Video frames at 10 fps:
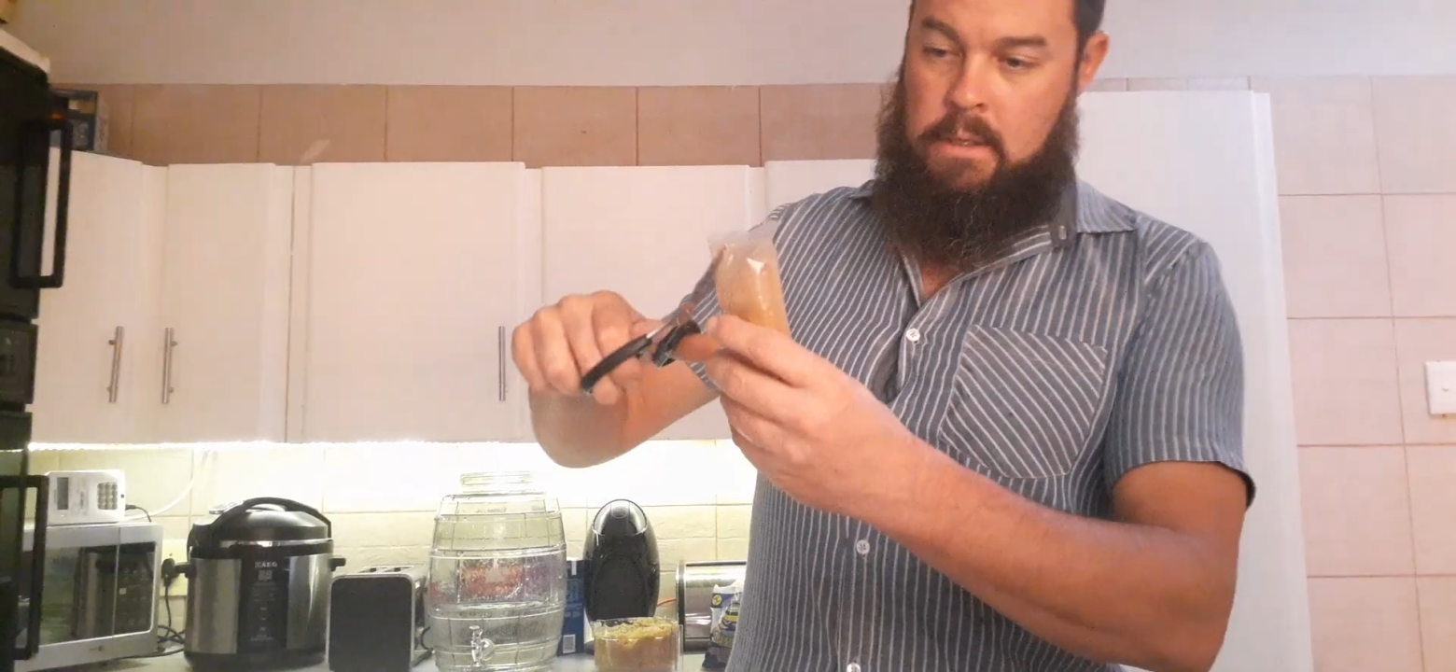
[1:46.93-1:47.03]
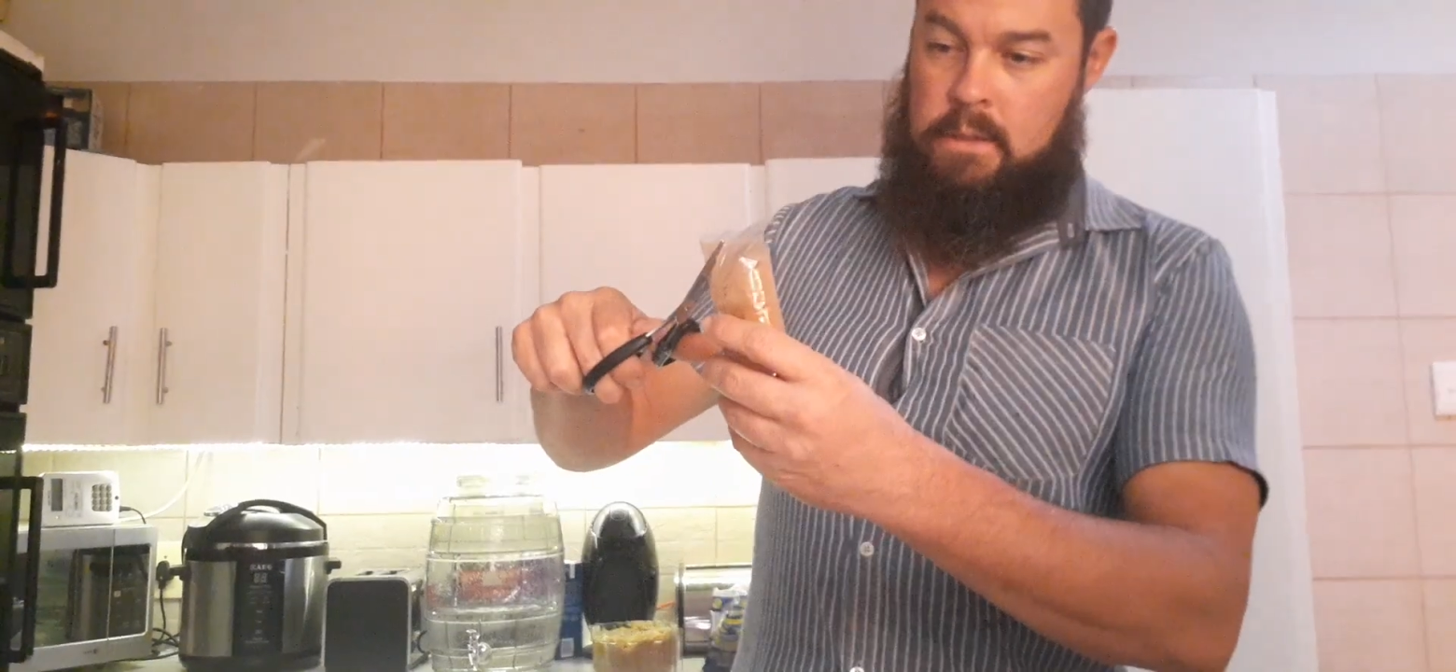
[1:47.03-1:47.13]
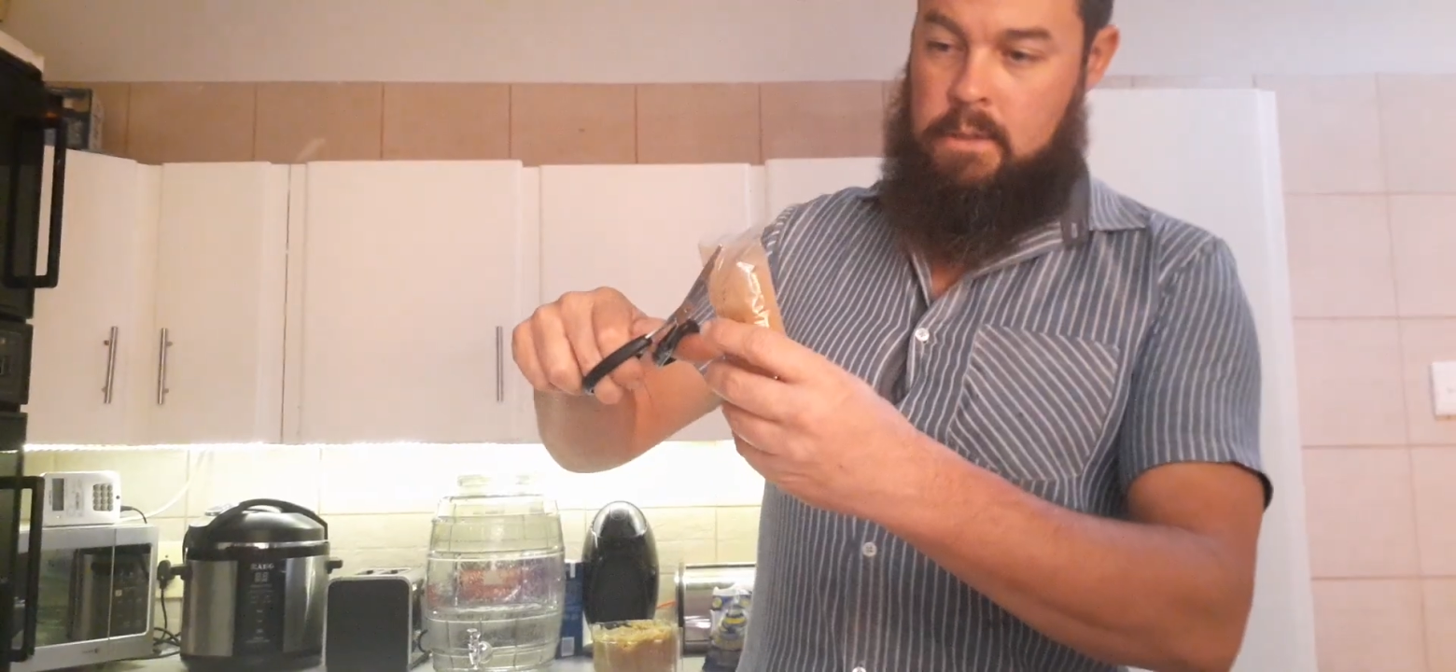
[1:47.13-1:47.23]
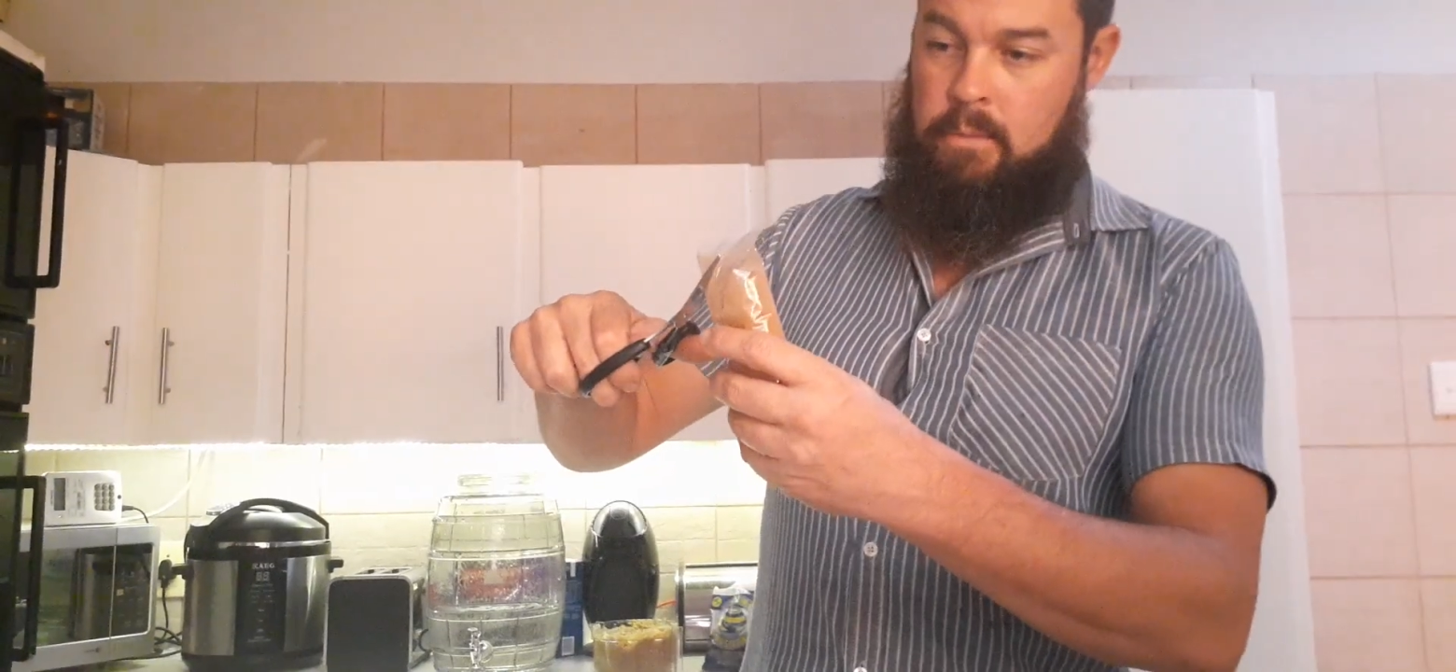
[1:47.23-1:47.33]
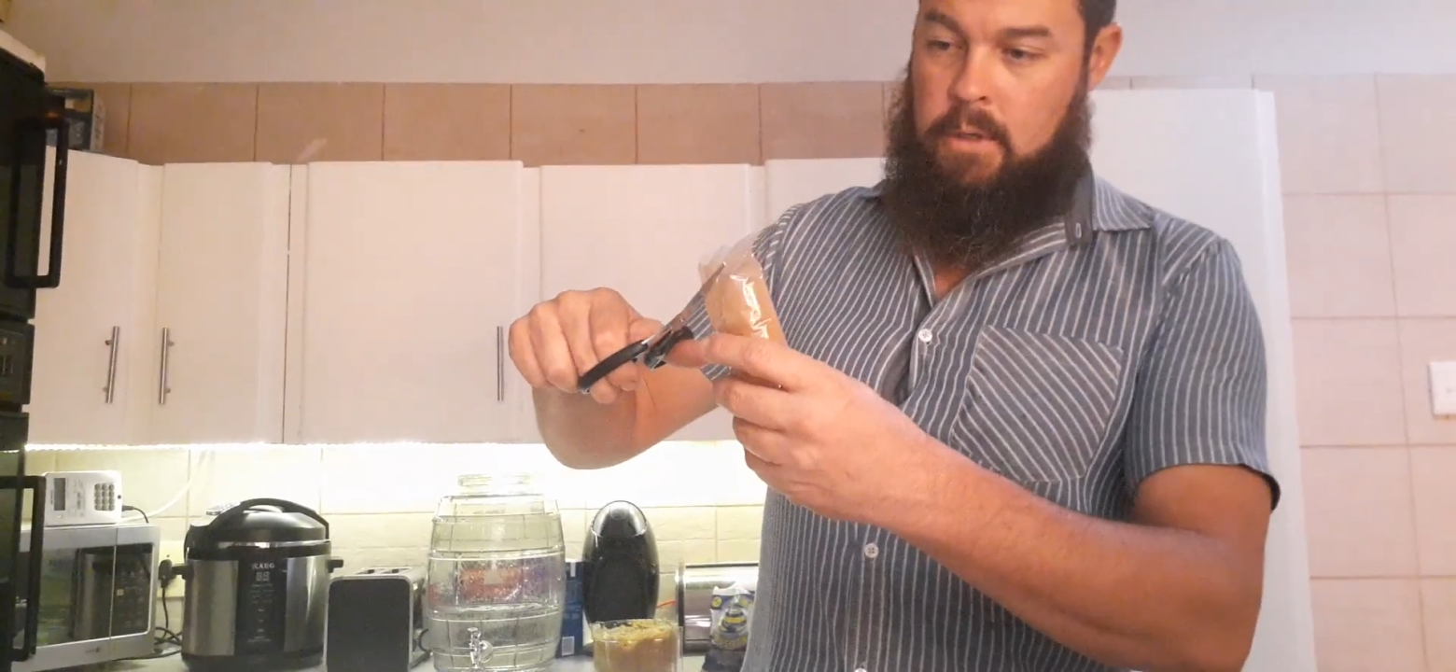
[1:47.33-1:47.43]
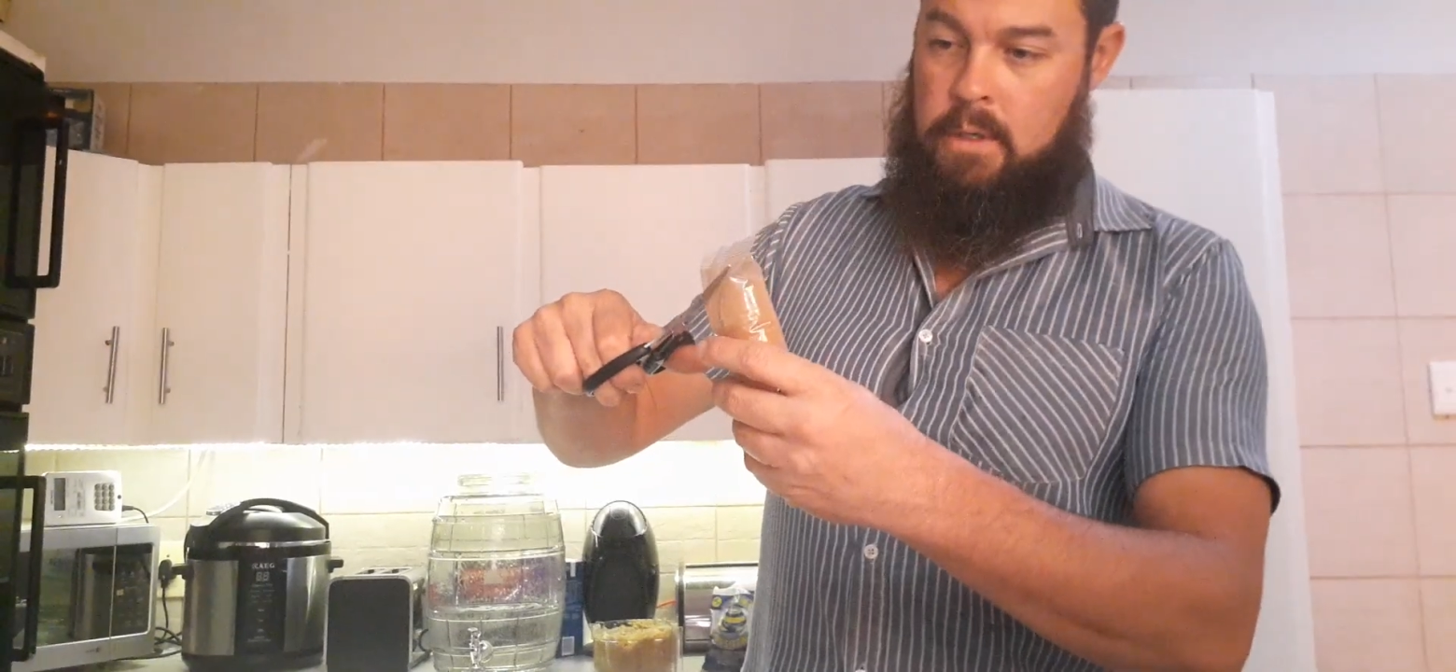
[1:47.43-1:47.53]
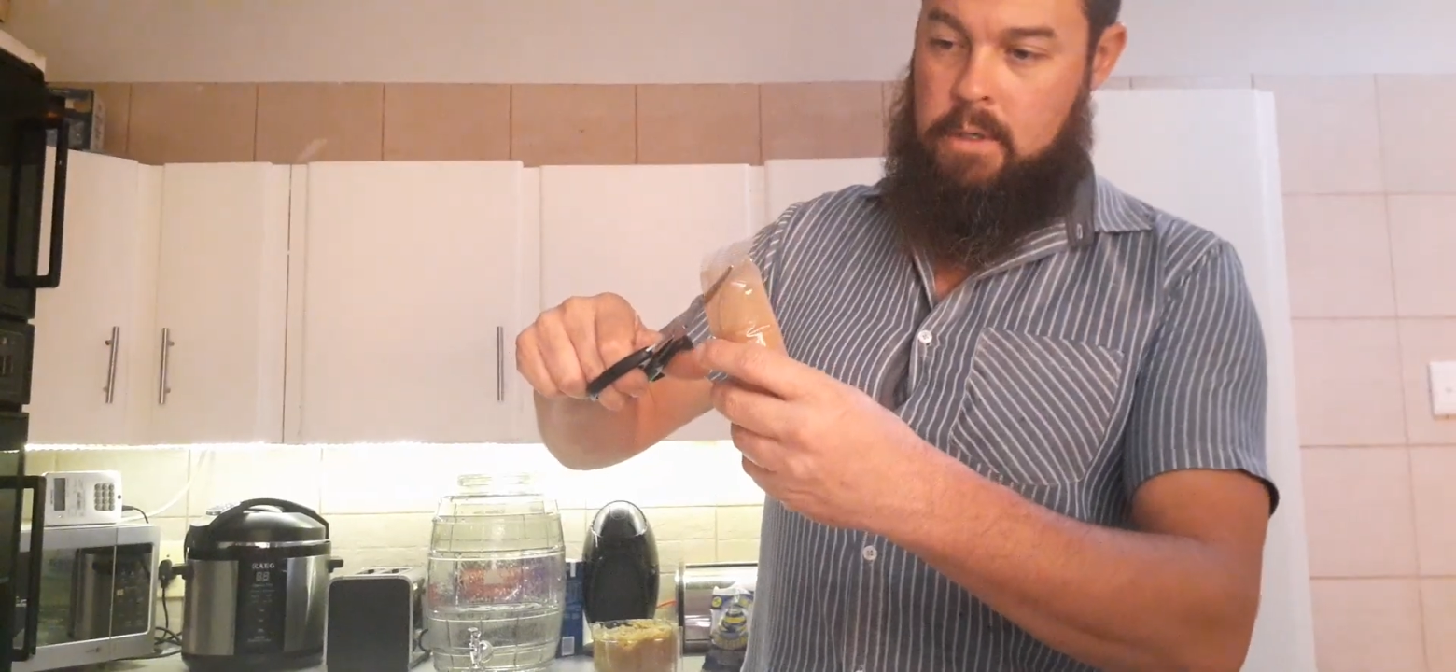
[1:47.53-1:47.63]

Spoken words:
So I'm going to